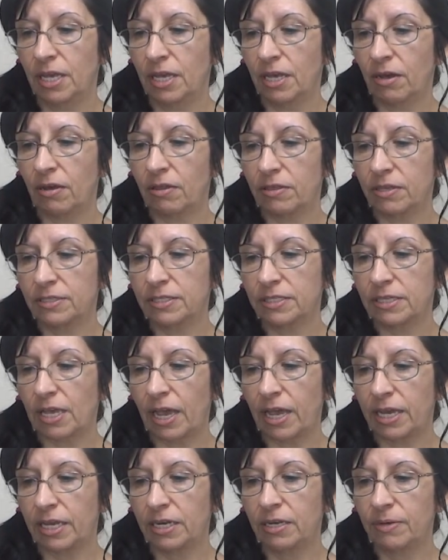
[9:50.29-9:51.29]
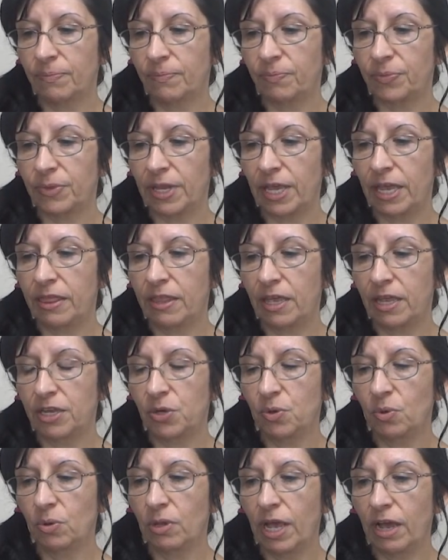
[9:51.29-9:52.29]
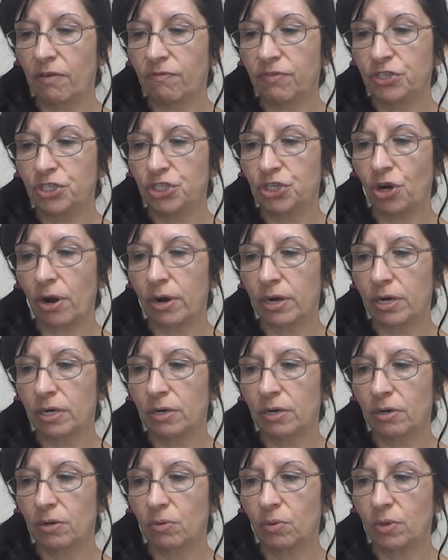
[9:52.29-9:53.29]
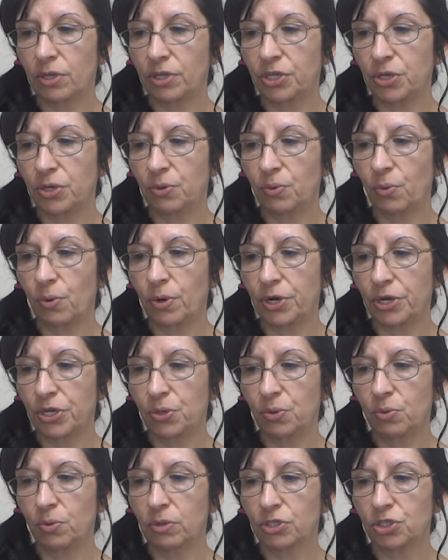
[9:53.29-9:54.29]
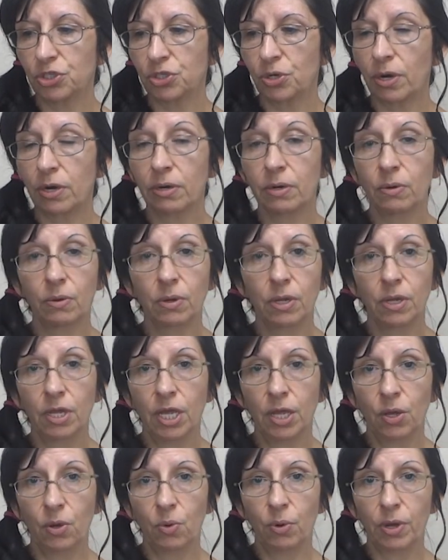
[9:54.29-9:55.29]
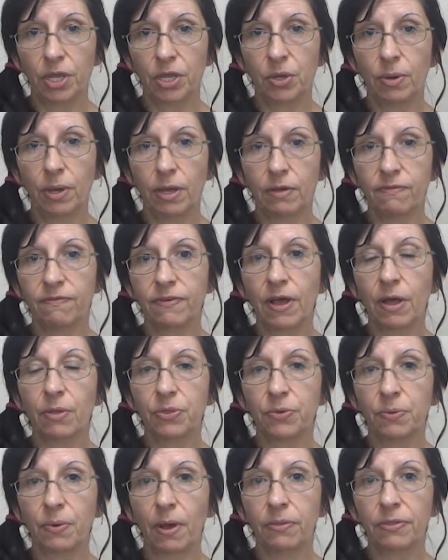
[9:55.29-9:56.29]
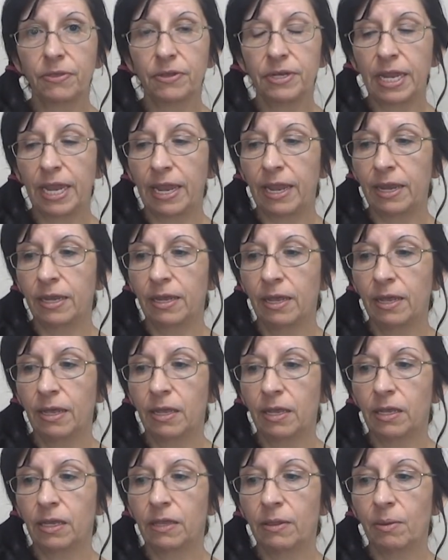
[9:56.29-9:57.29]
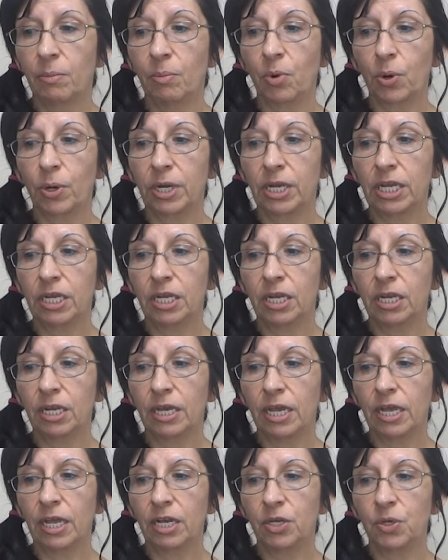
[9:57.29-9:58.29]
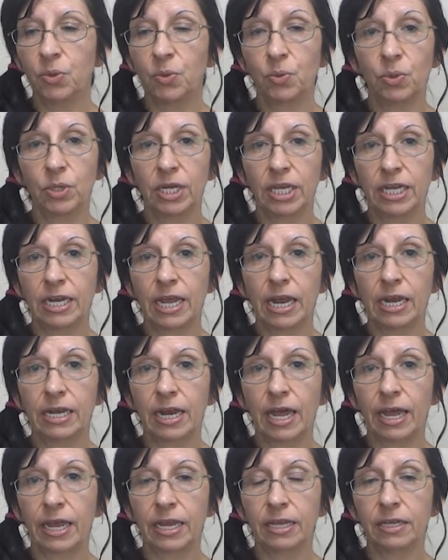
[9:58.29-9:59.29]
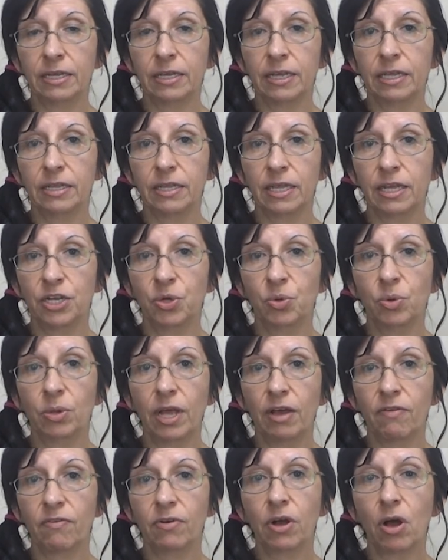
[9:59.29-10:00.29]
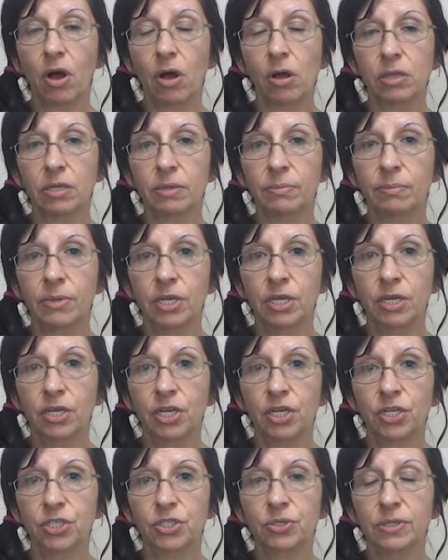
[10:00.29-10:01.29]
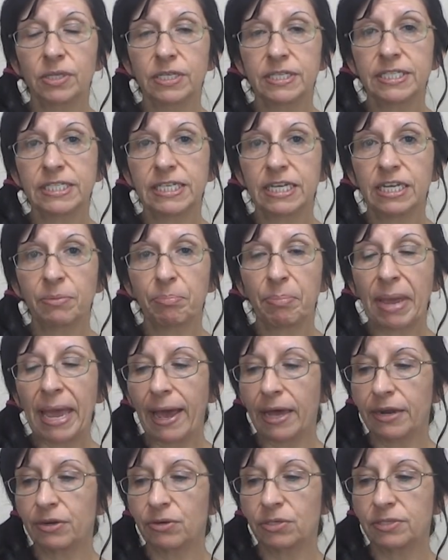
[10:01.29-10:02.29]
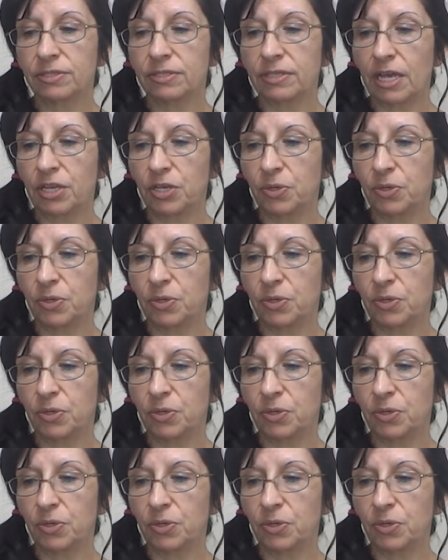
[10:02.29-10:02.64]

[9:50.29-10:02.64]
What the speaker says: on the side. And then you will have a chart where you will chart what you have felt throughout the day, in the morning, at noon, and at night. And then you will have a column to list any patterns that